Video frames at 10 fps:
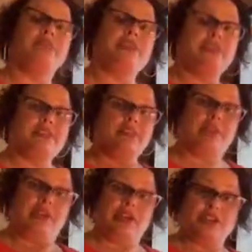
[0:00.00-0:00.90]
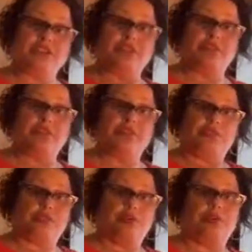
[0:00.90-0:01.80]
easy communication
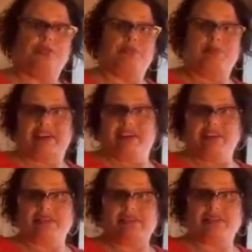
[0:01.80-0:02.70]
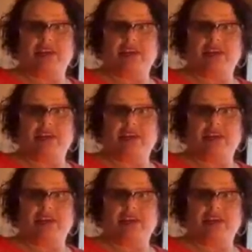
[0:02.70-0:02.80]
through parents,